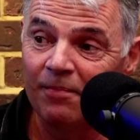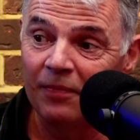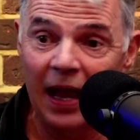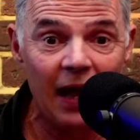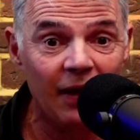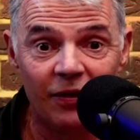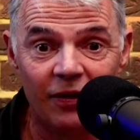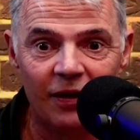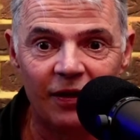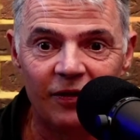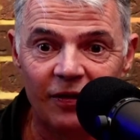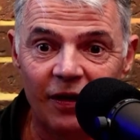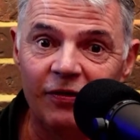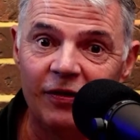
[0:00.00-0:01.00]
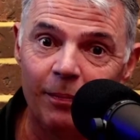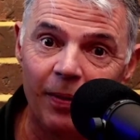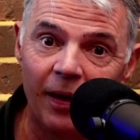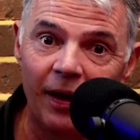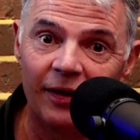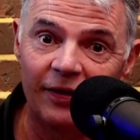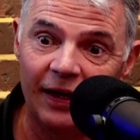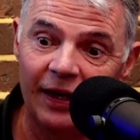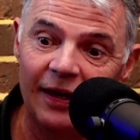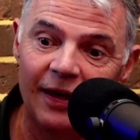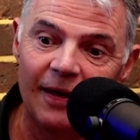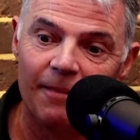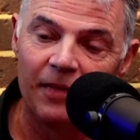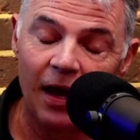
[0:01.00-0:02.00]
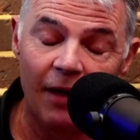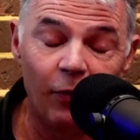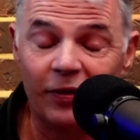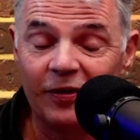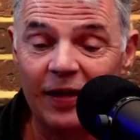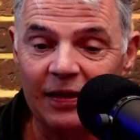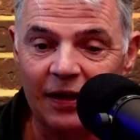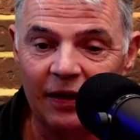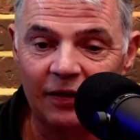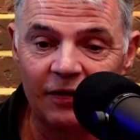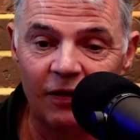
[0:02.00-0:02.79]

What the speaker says: And to the Conservative Party, I've always said this,